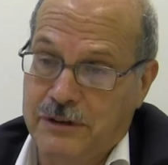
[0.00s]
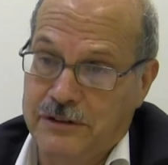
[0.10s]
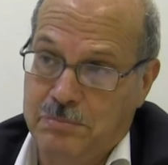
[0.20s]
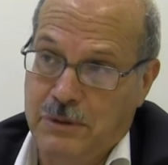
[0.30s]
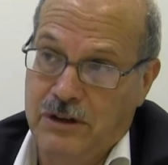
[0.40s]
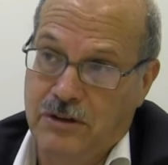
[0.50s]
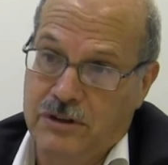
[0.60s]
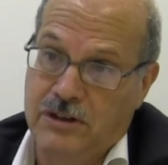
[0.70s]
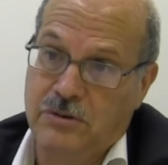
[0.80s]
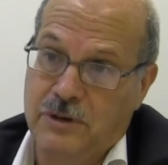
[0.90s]
plus B, you're
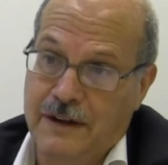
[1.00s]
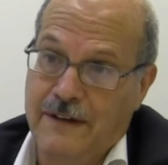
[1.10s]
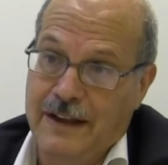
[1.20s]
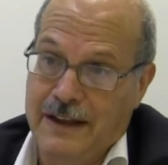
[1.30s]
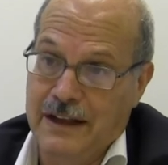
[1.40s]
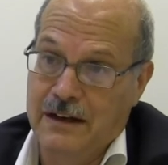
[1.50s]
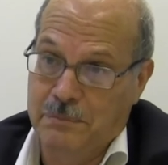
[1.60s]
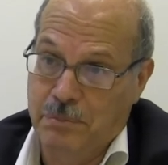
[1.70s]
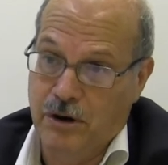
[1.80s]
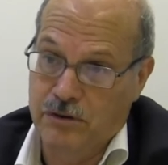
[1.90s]
only doing it
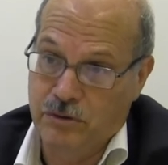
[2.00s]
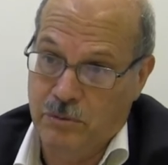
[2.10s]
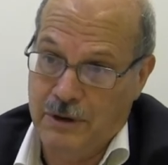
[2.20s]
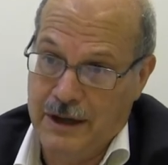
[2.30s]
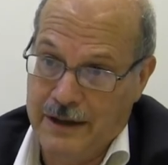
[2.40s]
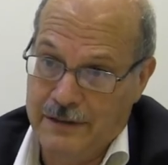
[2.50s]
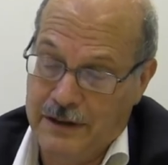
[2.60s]
in a partial way.